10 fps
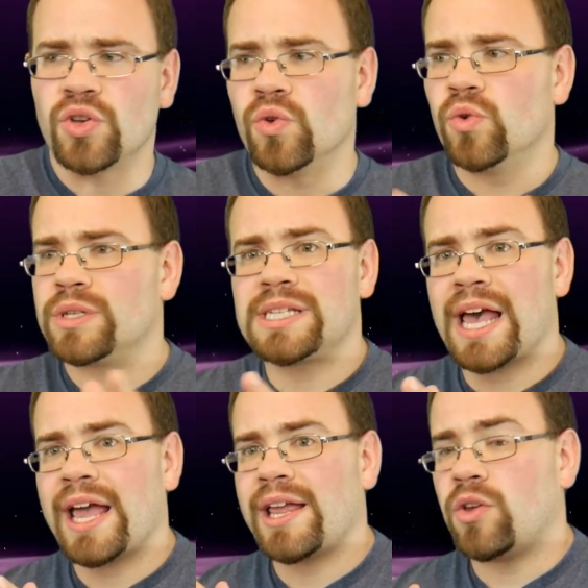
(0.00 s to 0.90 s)
to,
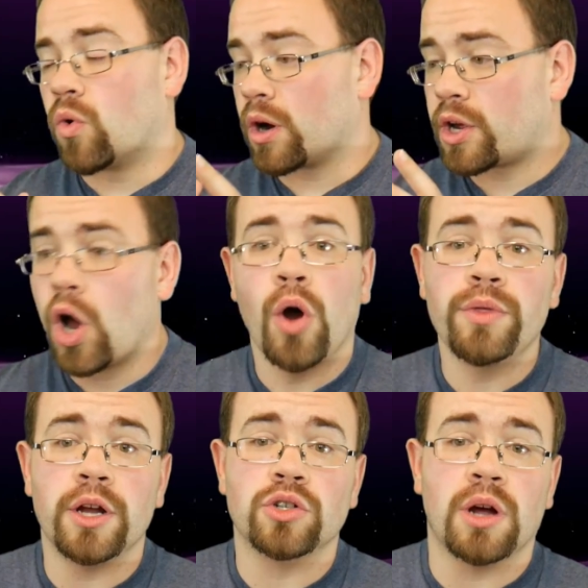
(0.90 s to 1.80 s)
say, your
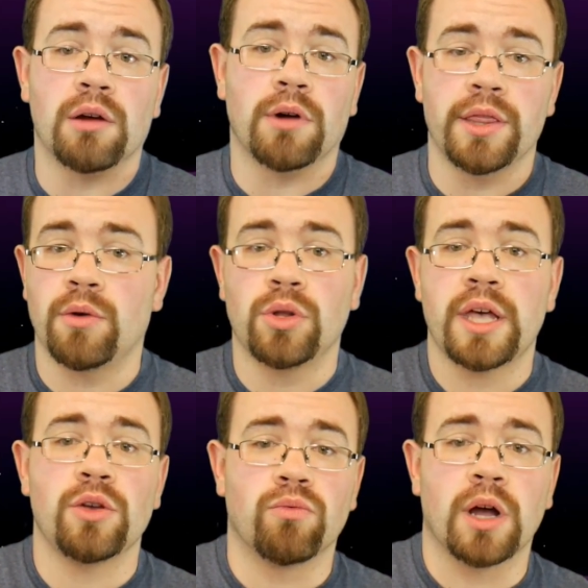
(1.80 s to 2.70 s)
code that you're trying to run that will
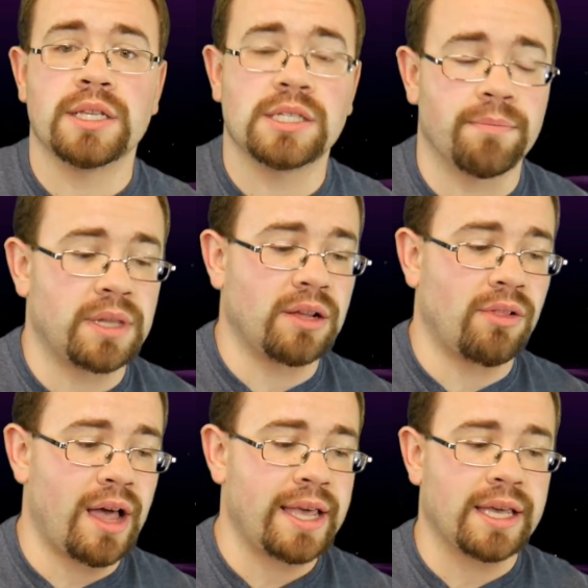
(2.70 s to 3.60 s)
let you run something
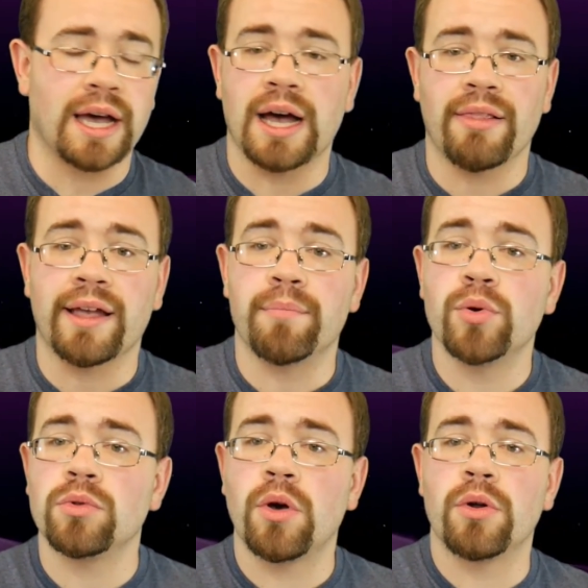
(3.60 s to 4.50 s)
like, uh, like a
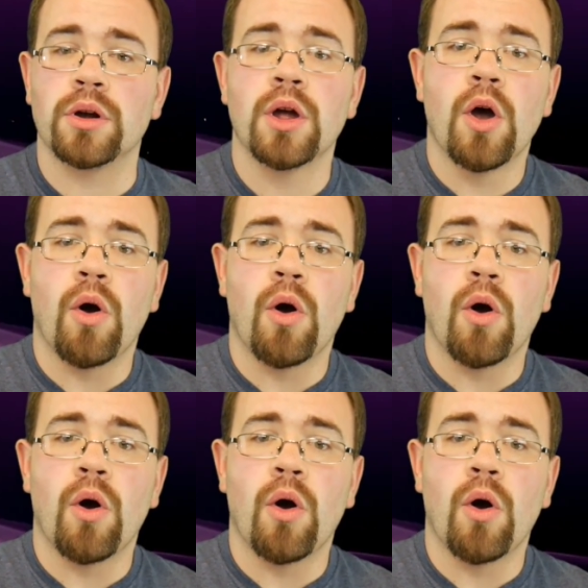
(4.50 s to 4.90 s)
bootloader,